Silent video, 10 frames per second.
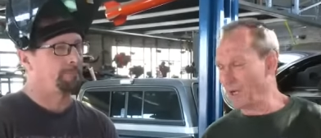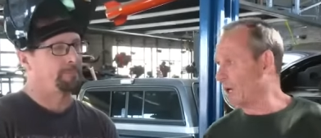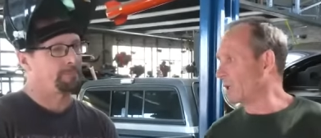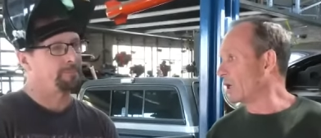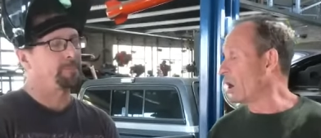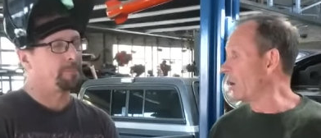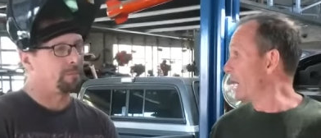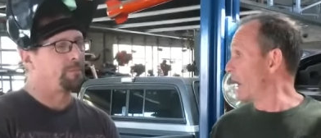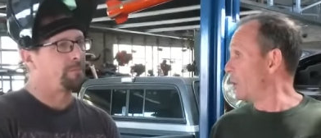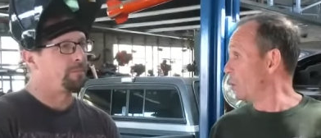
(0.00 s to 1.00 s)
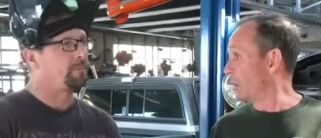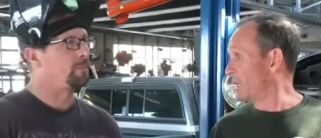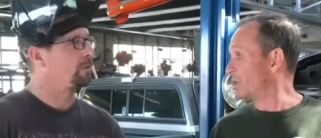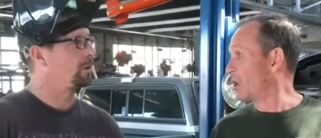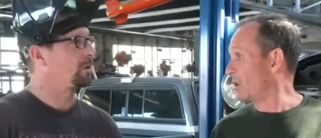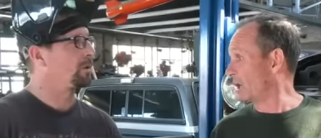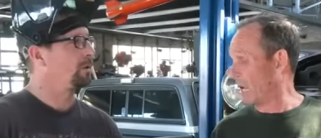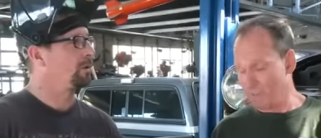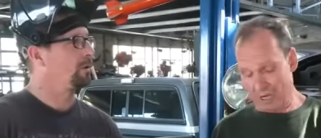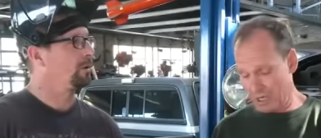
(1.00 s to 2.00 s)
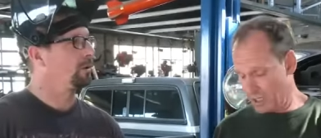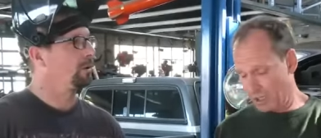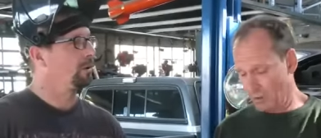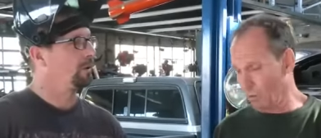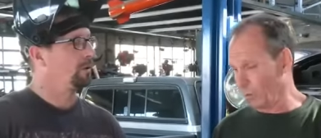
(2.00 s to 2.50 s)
Speaker 1: of an ugly car. Mm-hmm. Now, when this car came in, it didn't